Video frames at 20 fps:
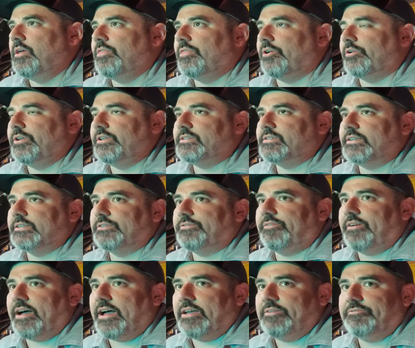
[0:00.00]

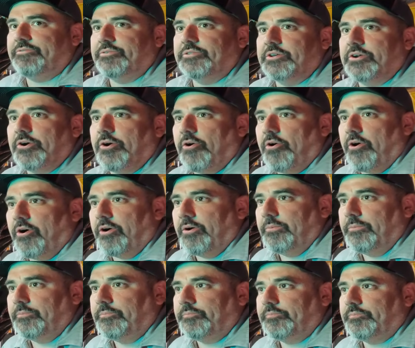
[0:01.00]
$36,500 for the car,